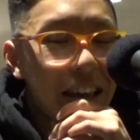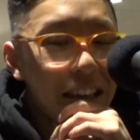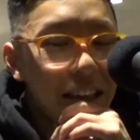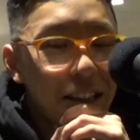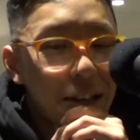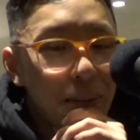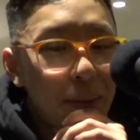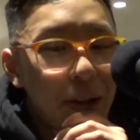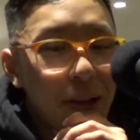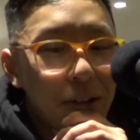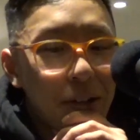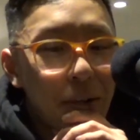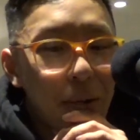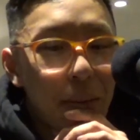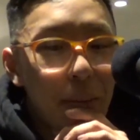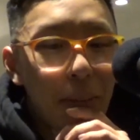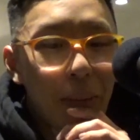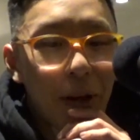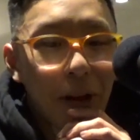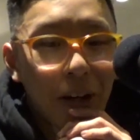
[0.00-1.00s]
He's about to
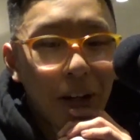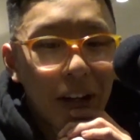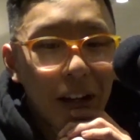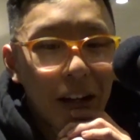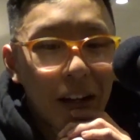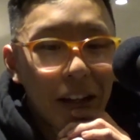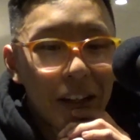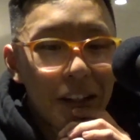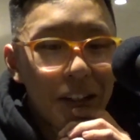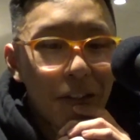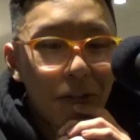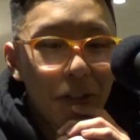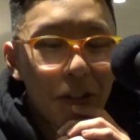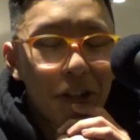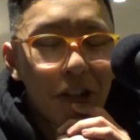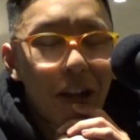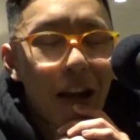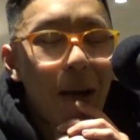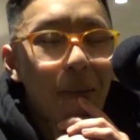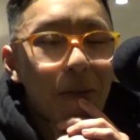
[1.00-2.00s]
embark on a different
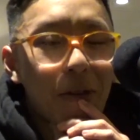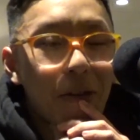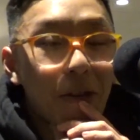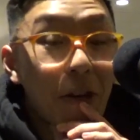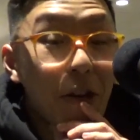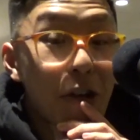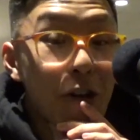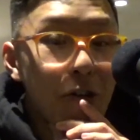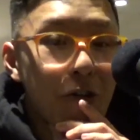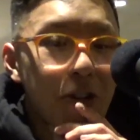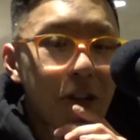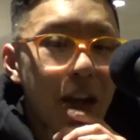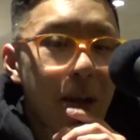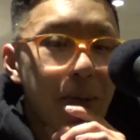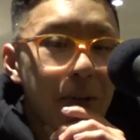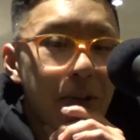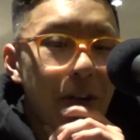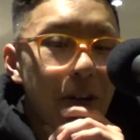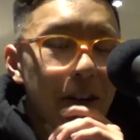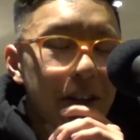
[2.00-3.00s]
chapter, a new
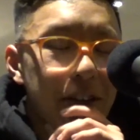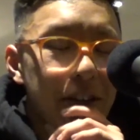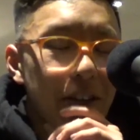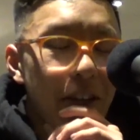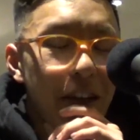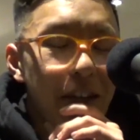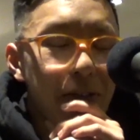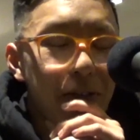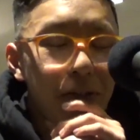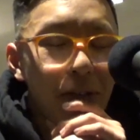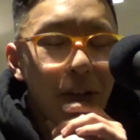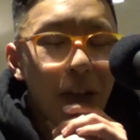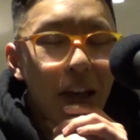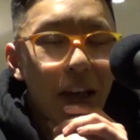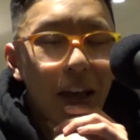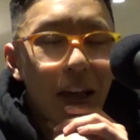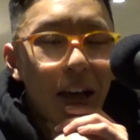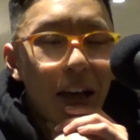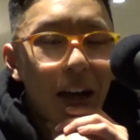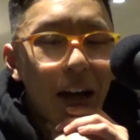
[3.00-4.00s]
chapter on his life
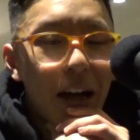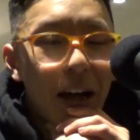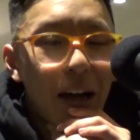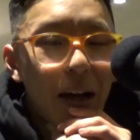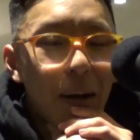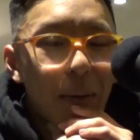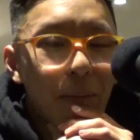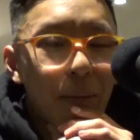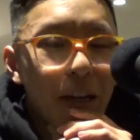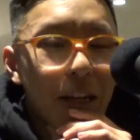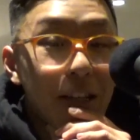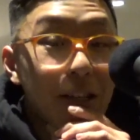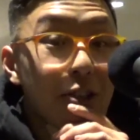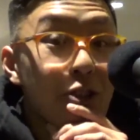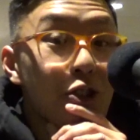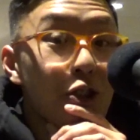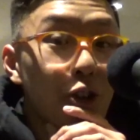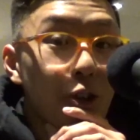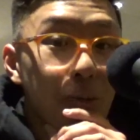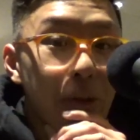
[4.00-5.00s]
in
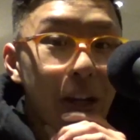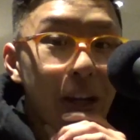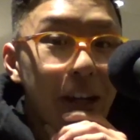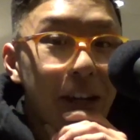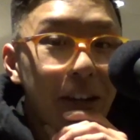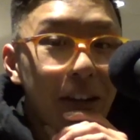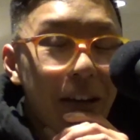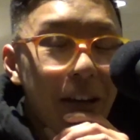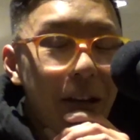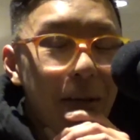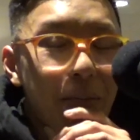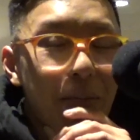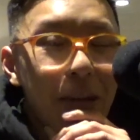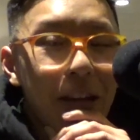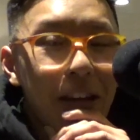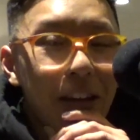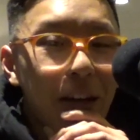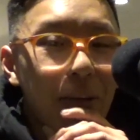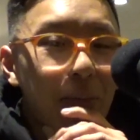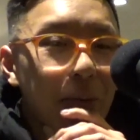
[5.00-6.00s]
Germany,
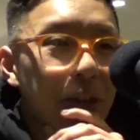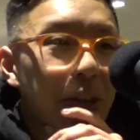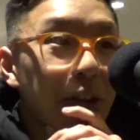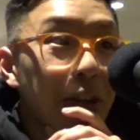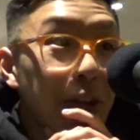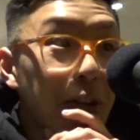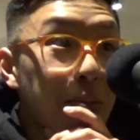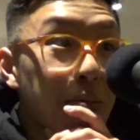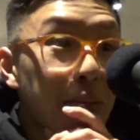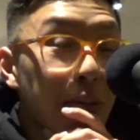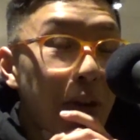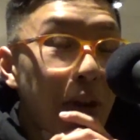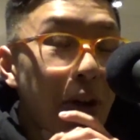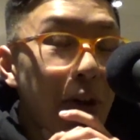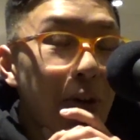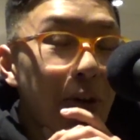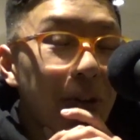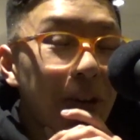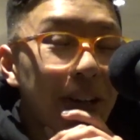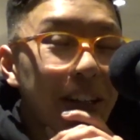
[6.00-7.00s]
meeting up with the little
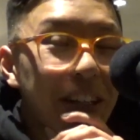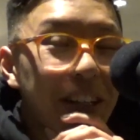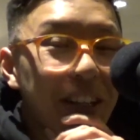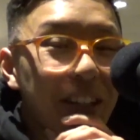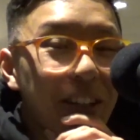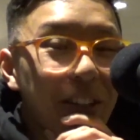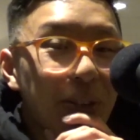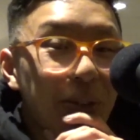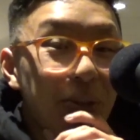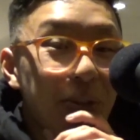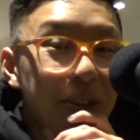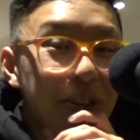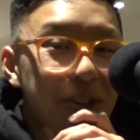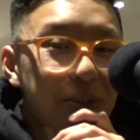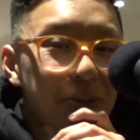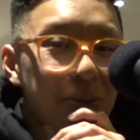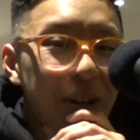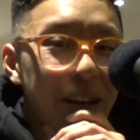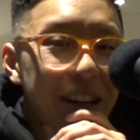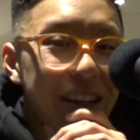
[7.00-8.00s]
bro, Lucas
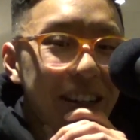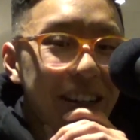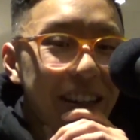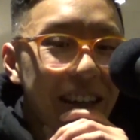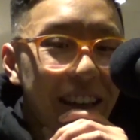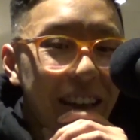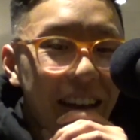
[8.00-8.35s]
Nguyen.